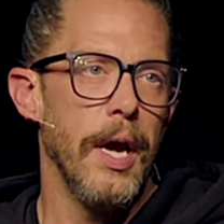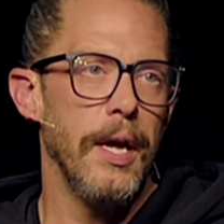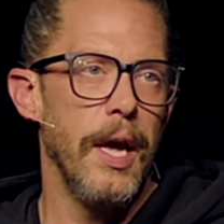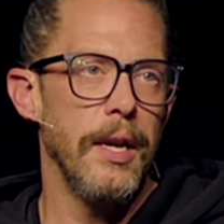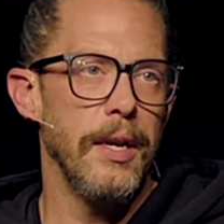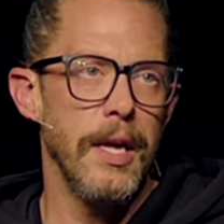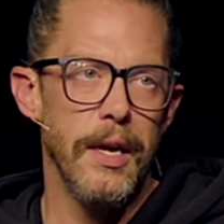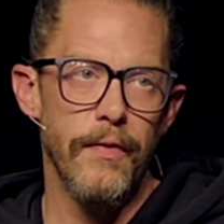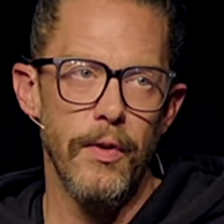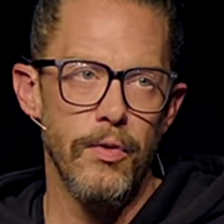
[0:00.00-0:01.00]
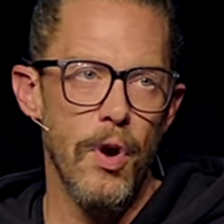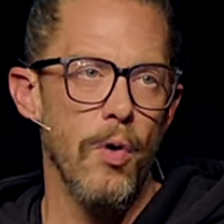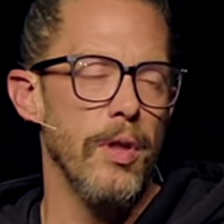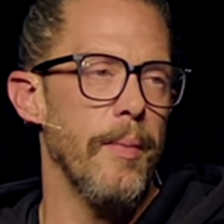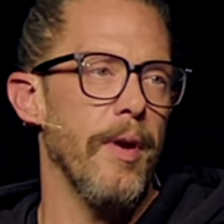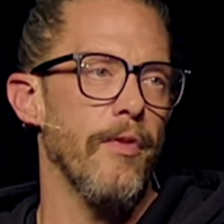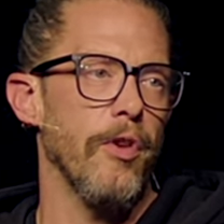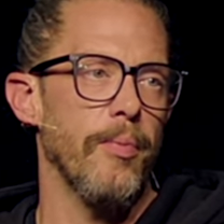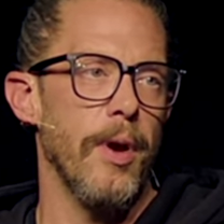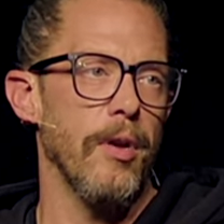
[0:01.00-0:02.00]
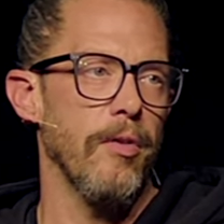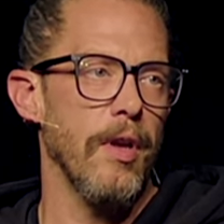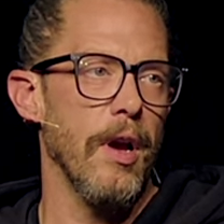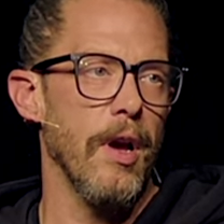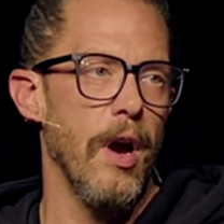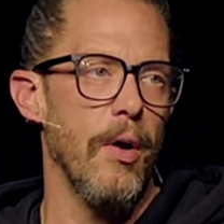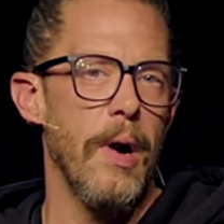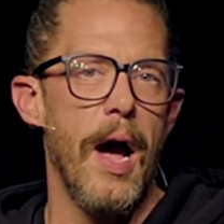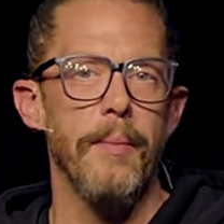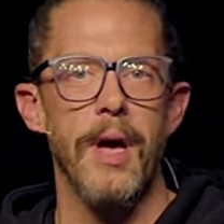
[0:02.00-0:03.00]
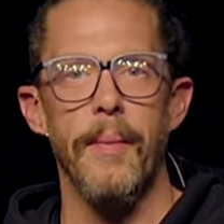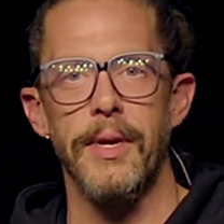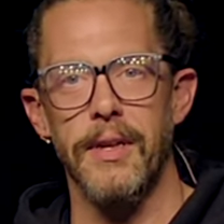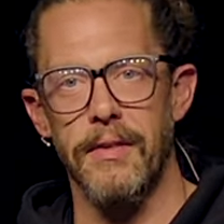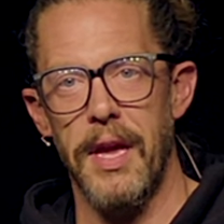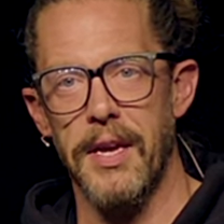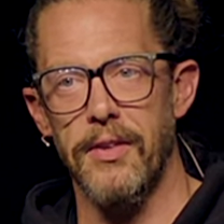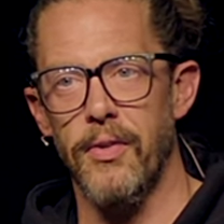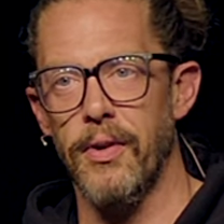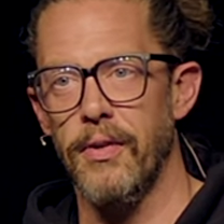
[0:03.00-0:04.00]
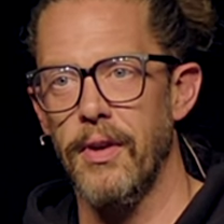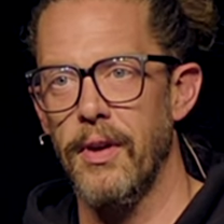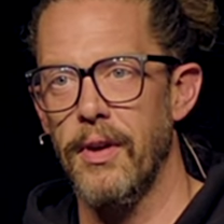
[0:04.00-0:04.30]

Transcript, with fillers: And if you don't let my firstborn son go, I'm coming and taking yours.